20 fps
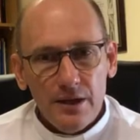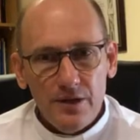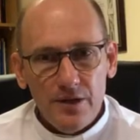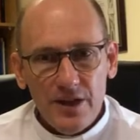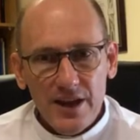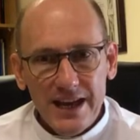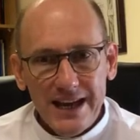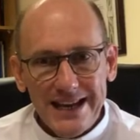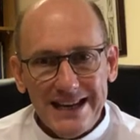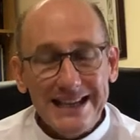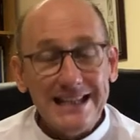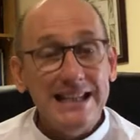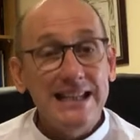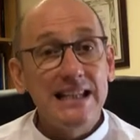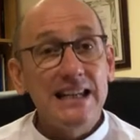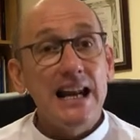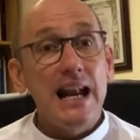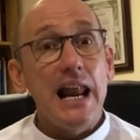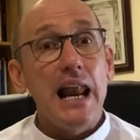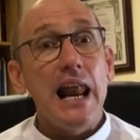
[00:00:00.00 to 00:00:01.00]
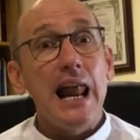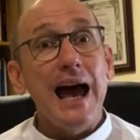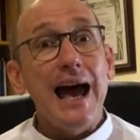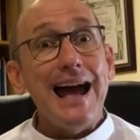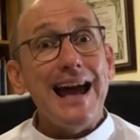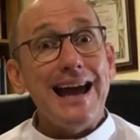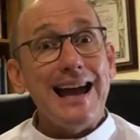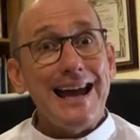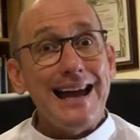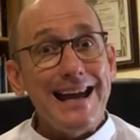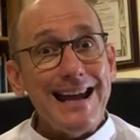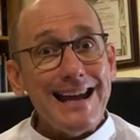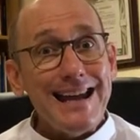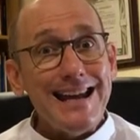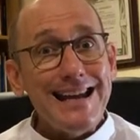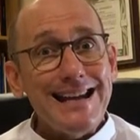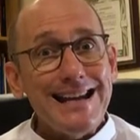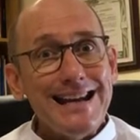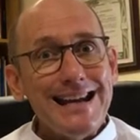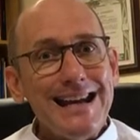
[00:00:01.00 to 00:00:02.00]
the
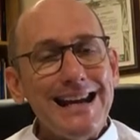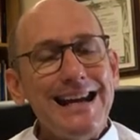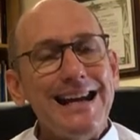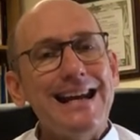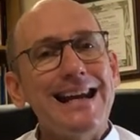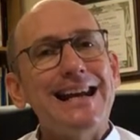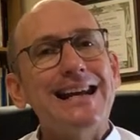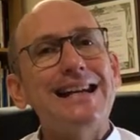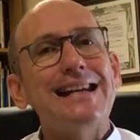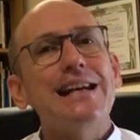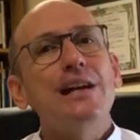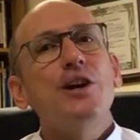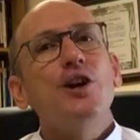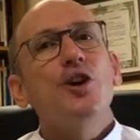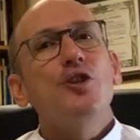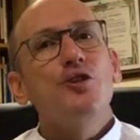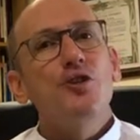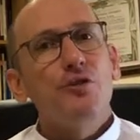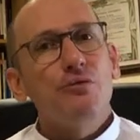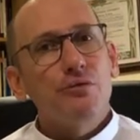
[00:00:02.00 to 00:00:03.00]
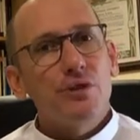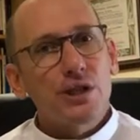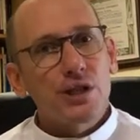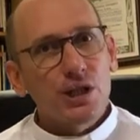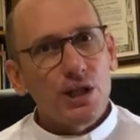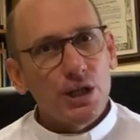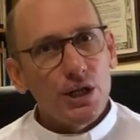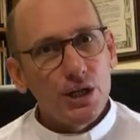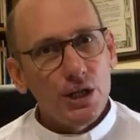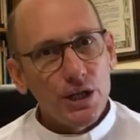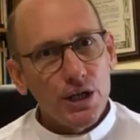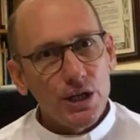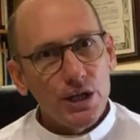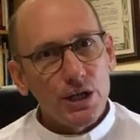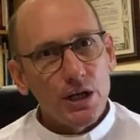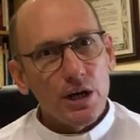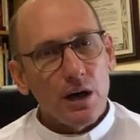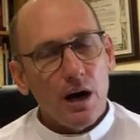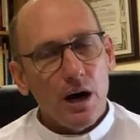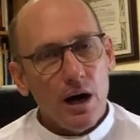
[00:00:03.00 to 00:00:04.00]
delay in the
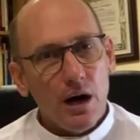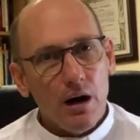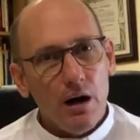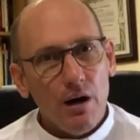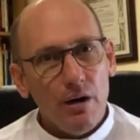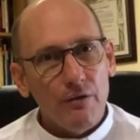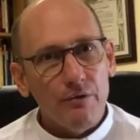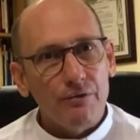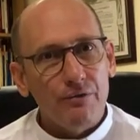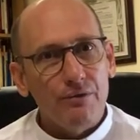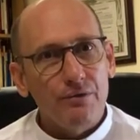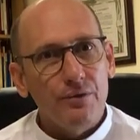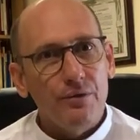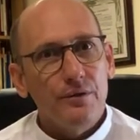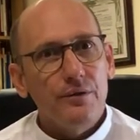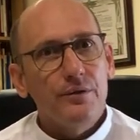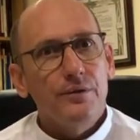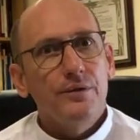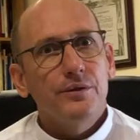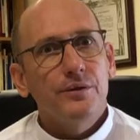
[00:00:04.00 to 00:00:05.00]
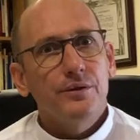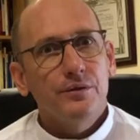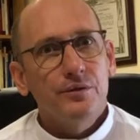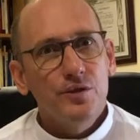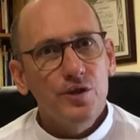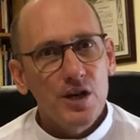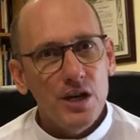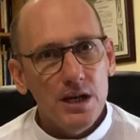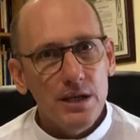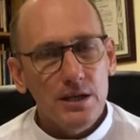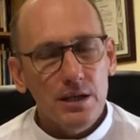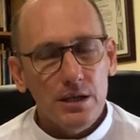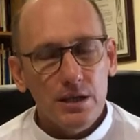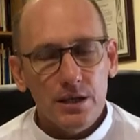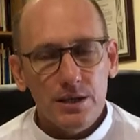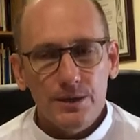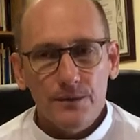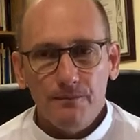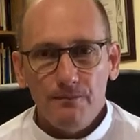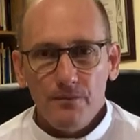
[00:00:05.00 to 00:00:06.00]
return of
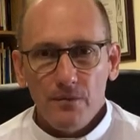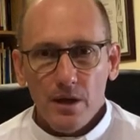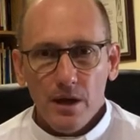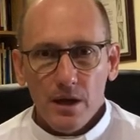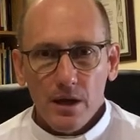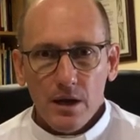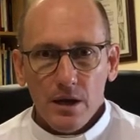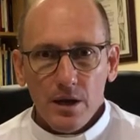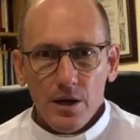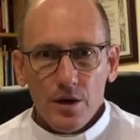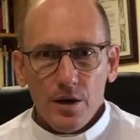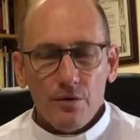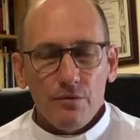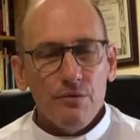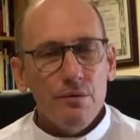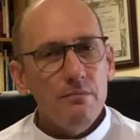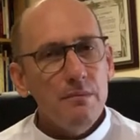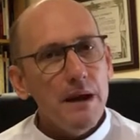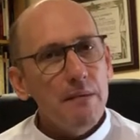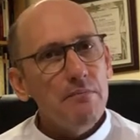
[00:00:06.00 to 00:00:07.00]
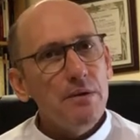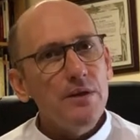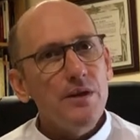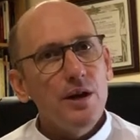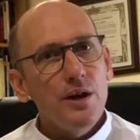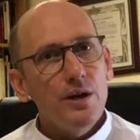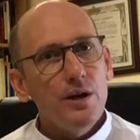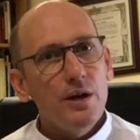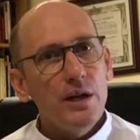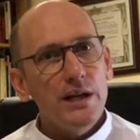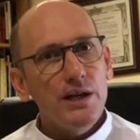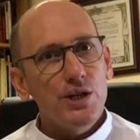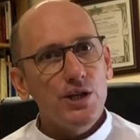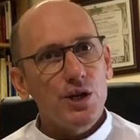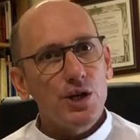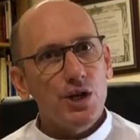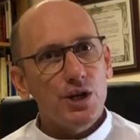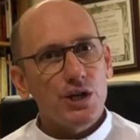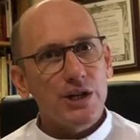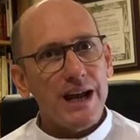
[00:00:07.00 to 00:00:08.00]
Jesus. Remember, the early
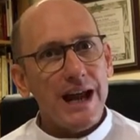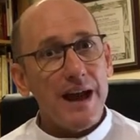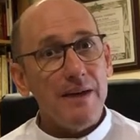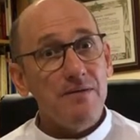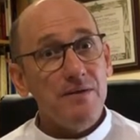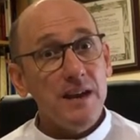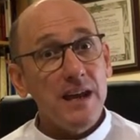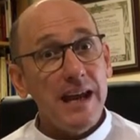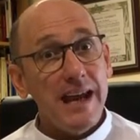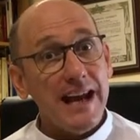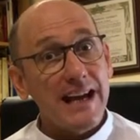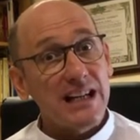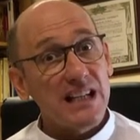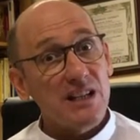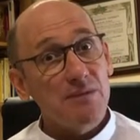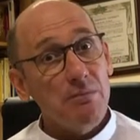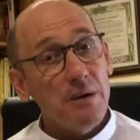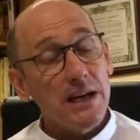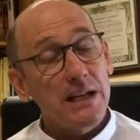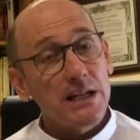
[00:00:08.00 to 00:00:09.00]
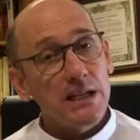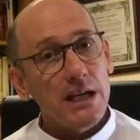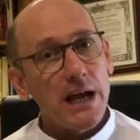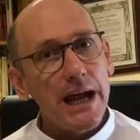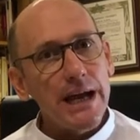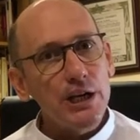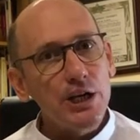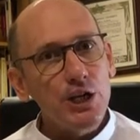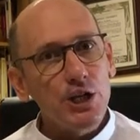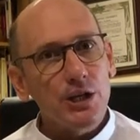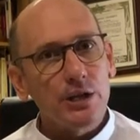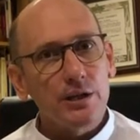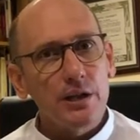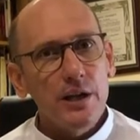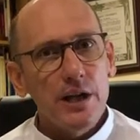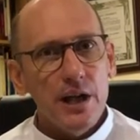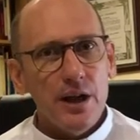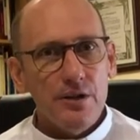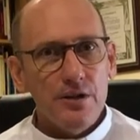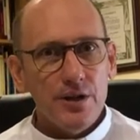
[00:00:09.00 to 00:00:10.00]
church had the expectation
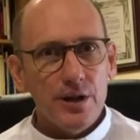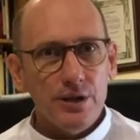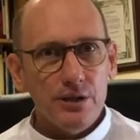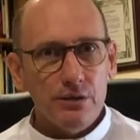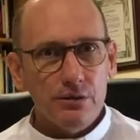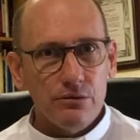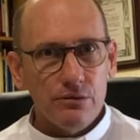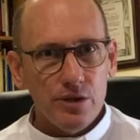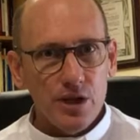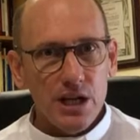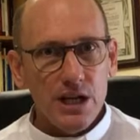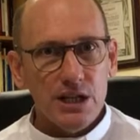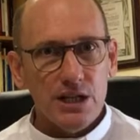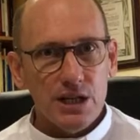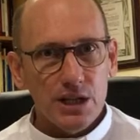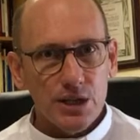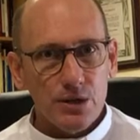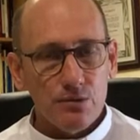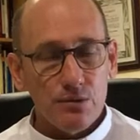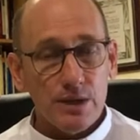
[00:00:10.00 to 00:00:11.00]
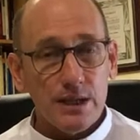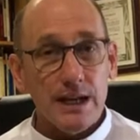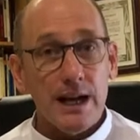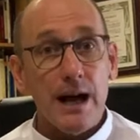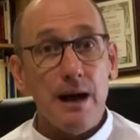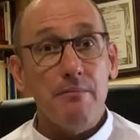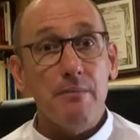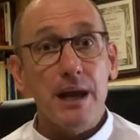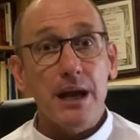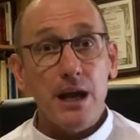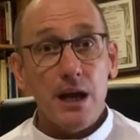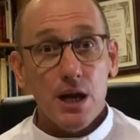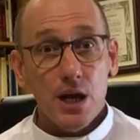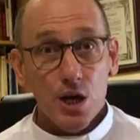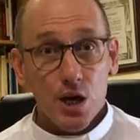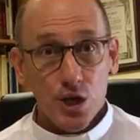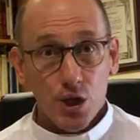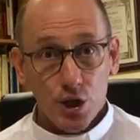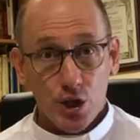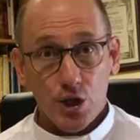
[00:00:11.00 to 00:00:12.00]
that Jesus was coming
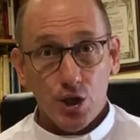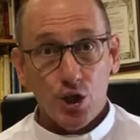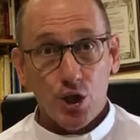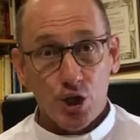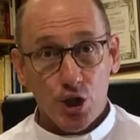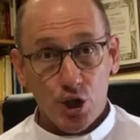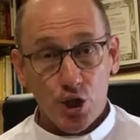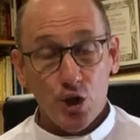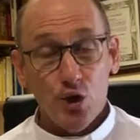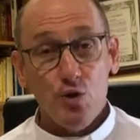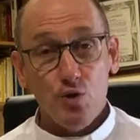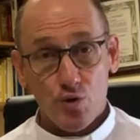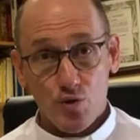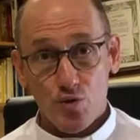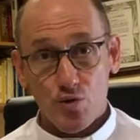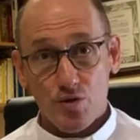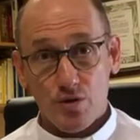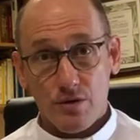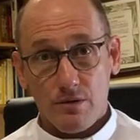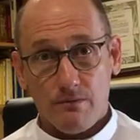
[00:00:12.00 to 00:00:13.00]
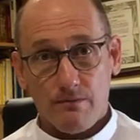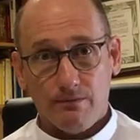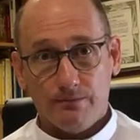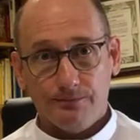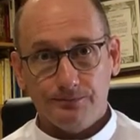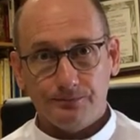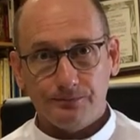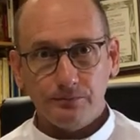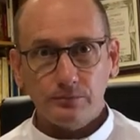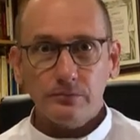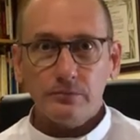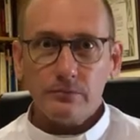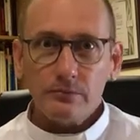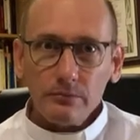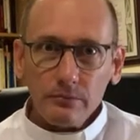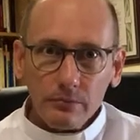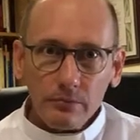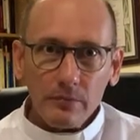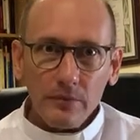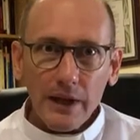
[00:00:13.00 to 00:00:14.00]
soon.
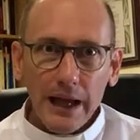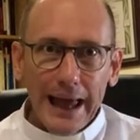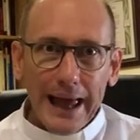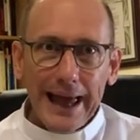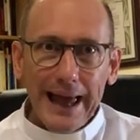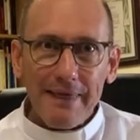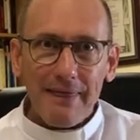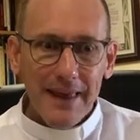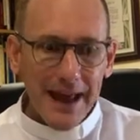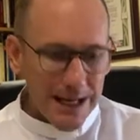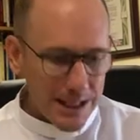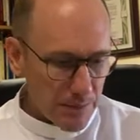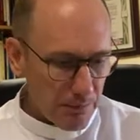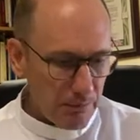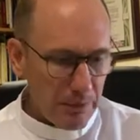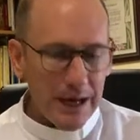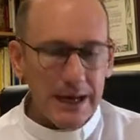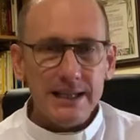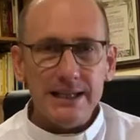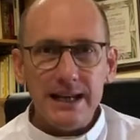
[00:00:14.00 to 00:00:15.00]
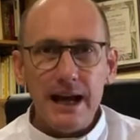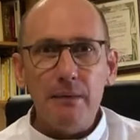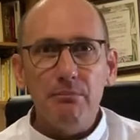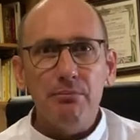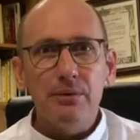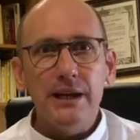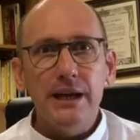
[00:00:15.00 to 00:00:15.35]
And that's picked up